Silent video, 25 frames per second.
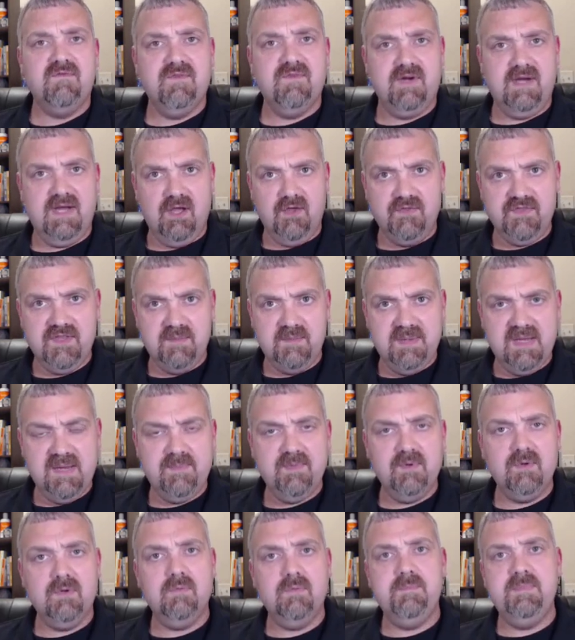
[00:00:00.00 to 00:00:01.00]
but for healthy
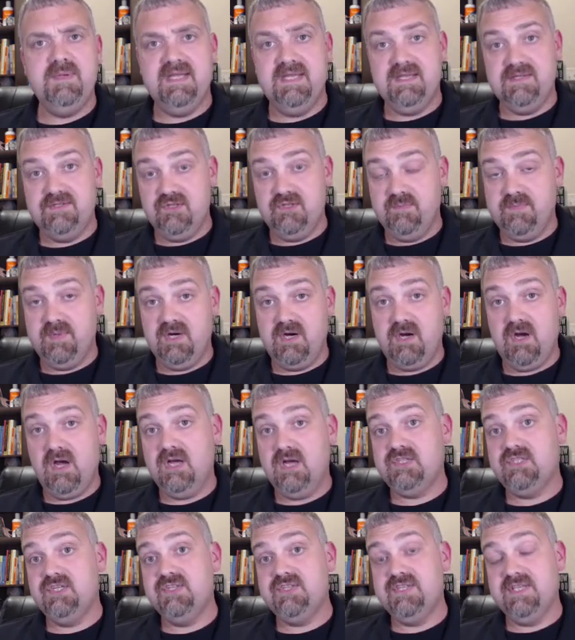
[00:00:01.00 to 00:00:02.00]
people being super
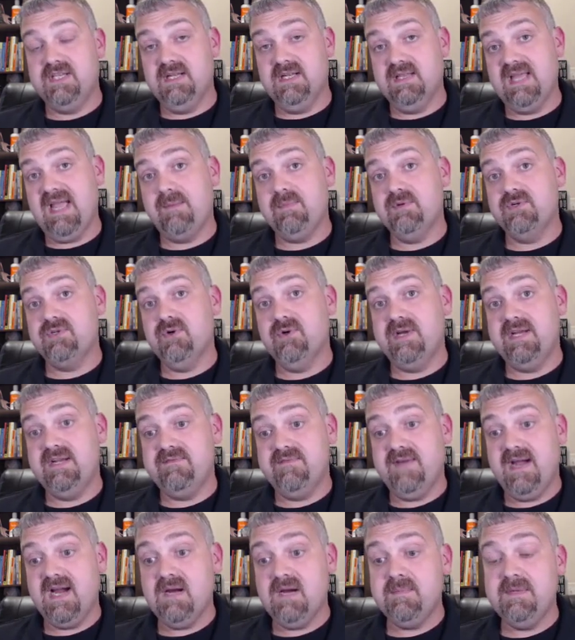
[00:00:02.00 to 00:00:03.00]
cautious in a laboratory
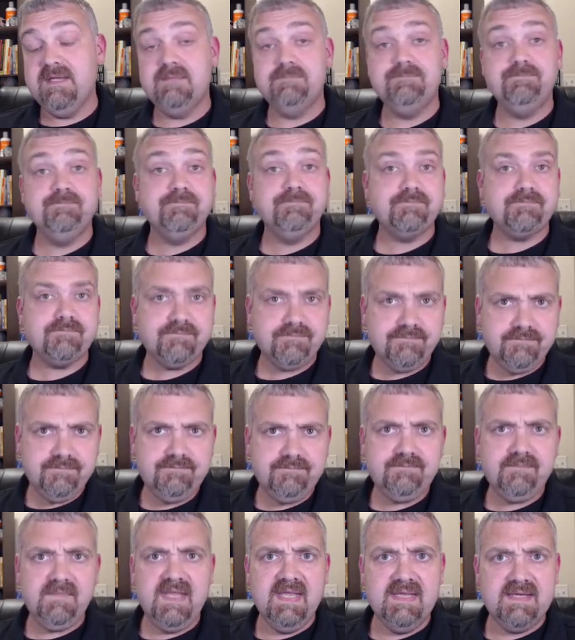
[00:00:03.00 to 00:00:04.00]
environment,
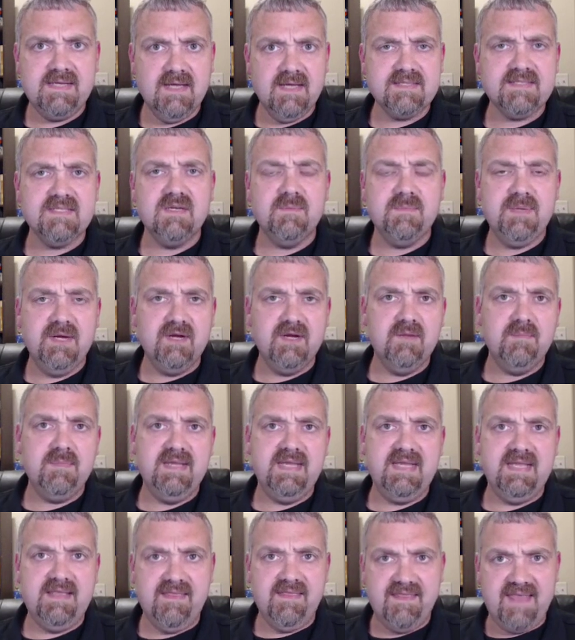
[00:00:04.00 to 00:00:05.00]
it doesn't appear to
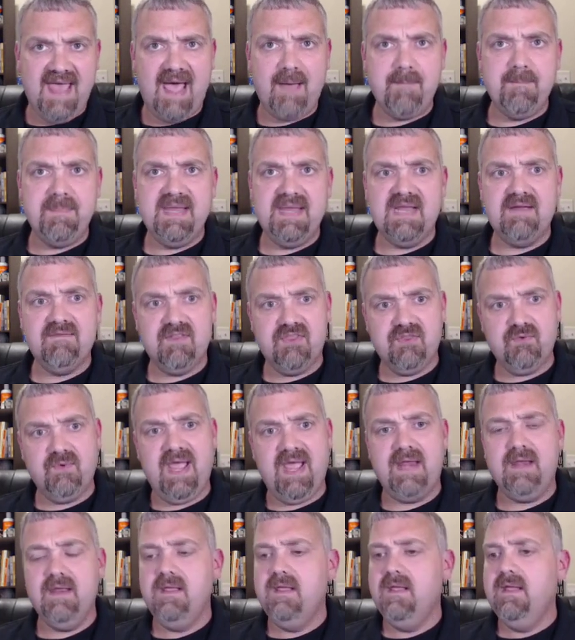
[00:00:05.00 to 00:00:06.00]
be that big of a
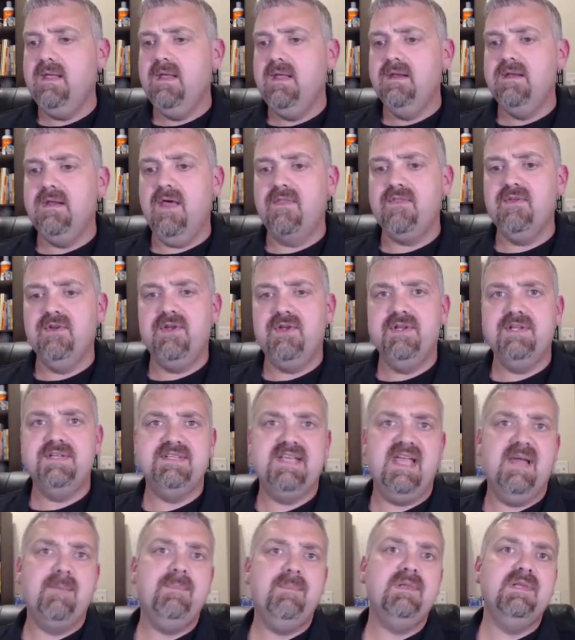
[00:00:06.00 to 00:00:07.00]
threat. Another good
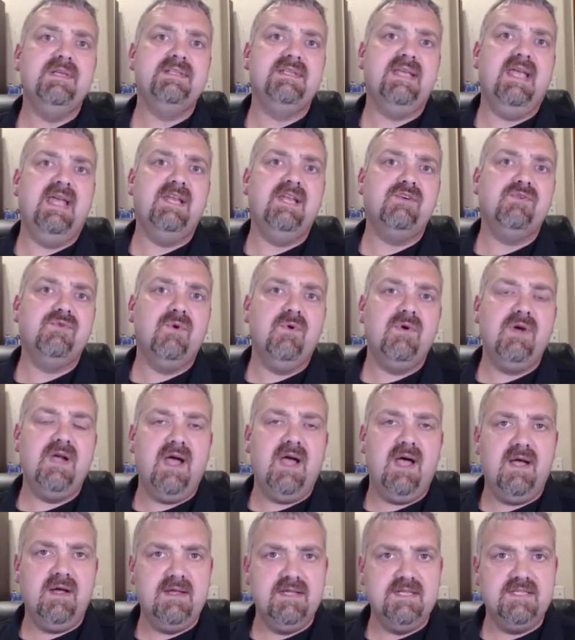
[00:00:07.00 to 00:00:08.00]
example is
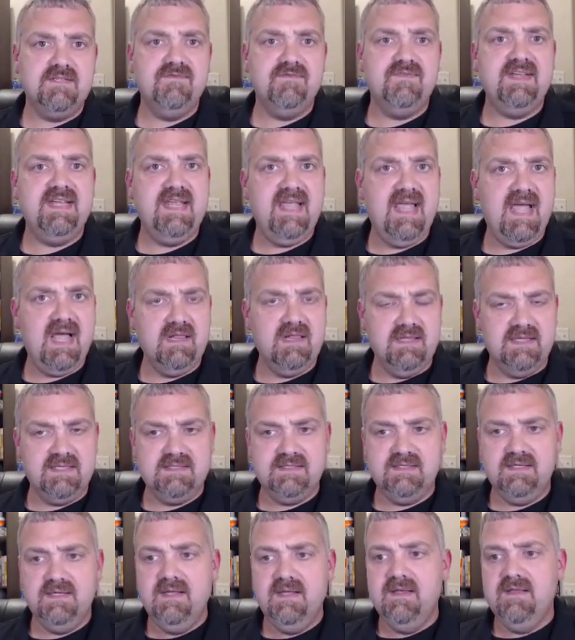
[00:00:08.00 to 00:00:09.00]
Enterococcus
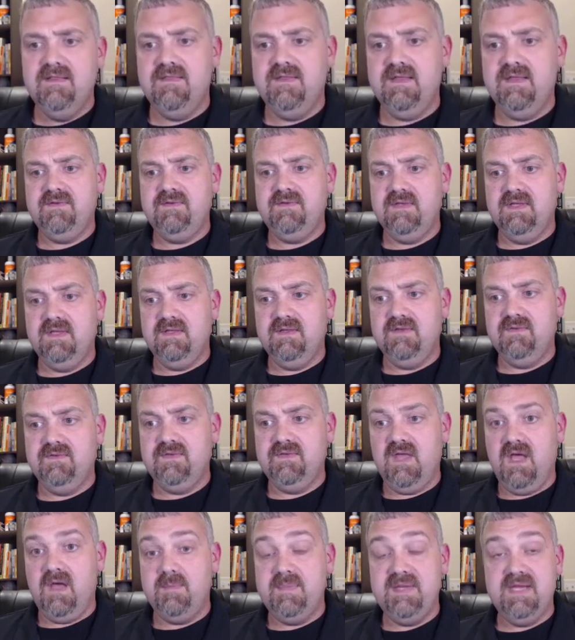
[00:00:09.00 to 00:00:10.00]
faecalis. This
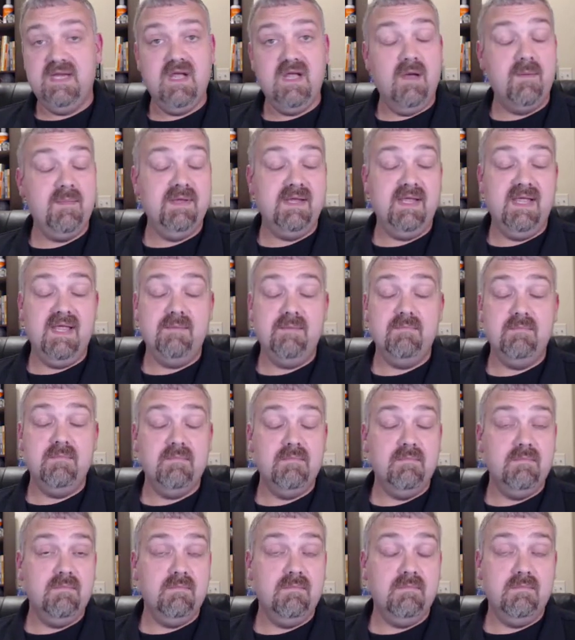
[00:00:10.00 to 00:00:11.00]
is becoming
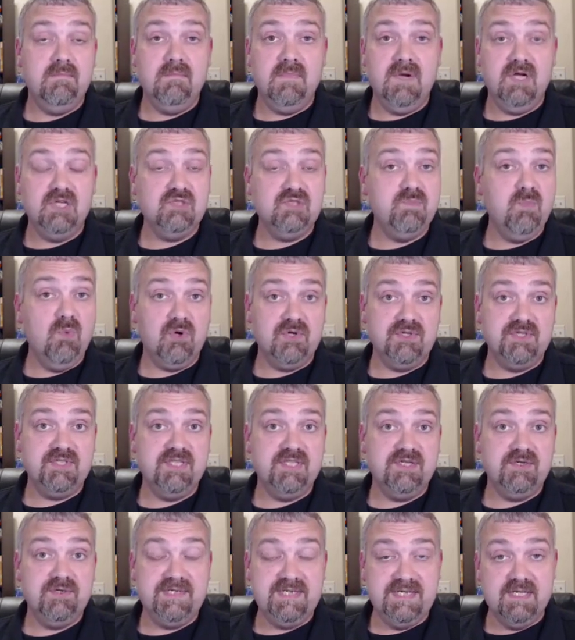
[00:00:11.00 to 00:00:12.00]
a much more
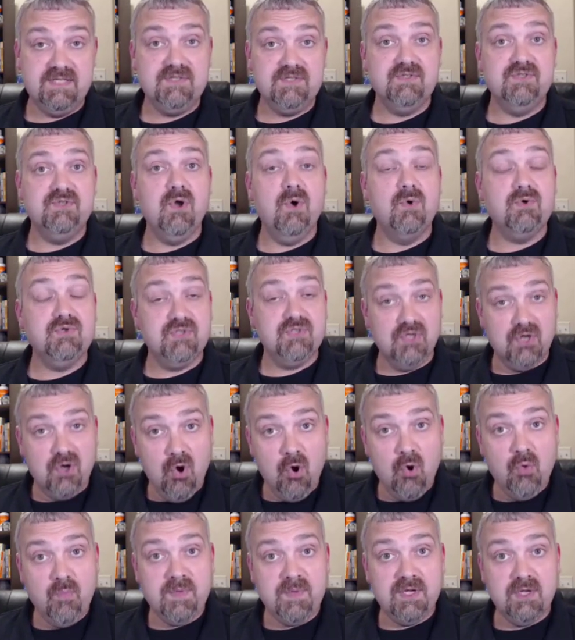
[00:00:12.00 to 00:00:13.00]
serious
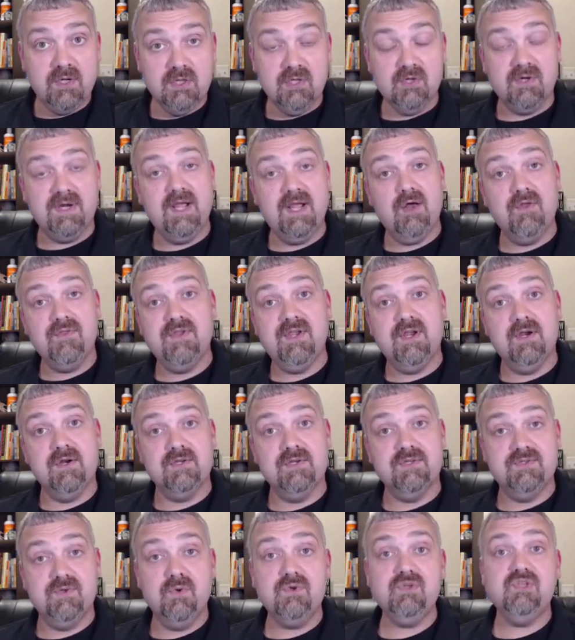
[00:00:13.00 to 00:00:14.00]
nosocomial or
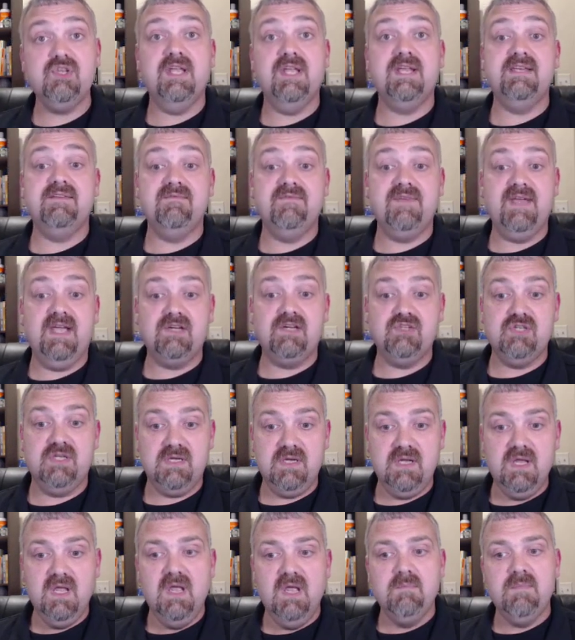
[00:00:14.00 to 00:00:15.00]
healthcare associated
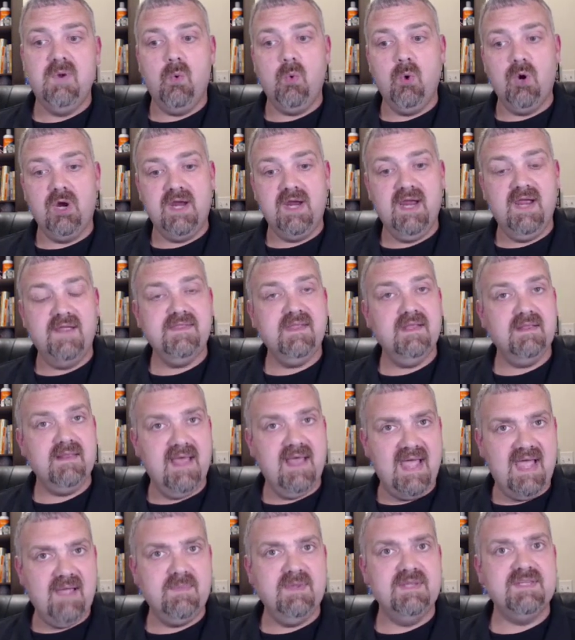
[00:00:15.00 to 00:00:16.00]
infection, but working in the
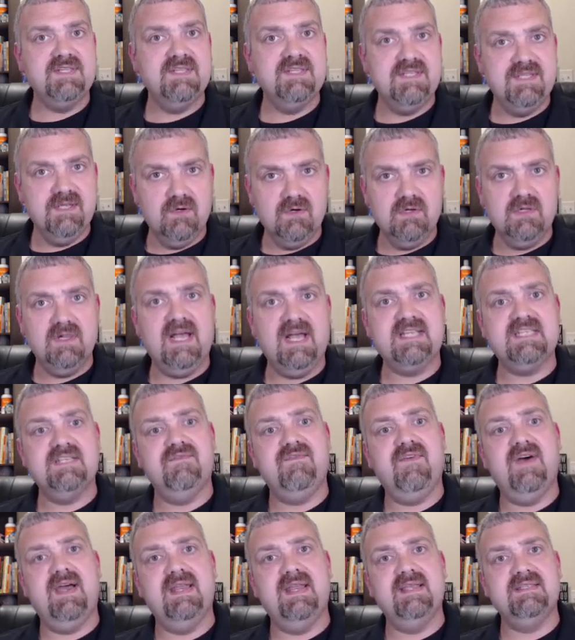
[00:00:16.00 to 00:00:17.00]
lab, it's still
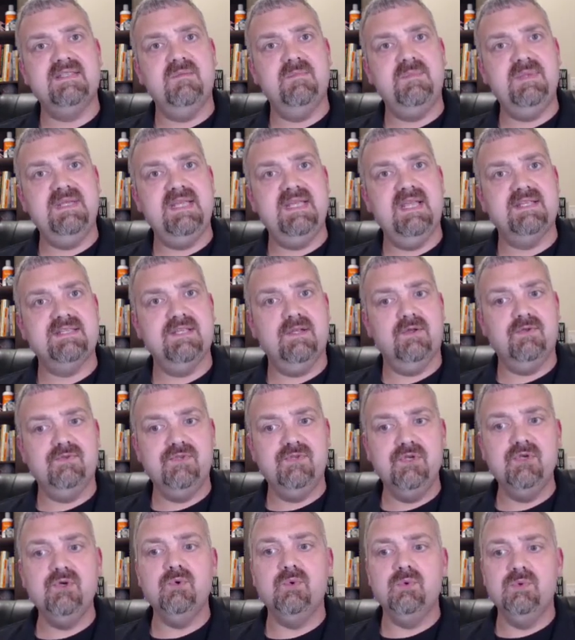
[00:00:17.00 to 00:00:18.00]
classified as the
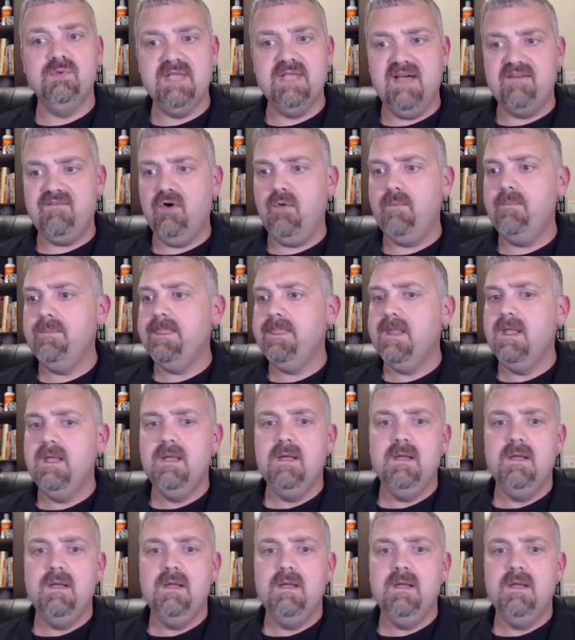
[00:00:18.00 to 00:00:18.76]
BSL-2 level.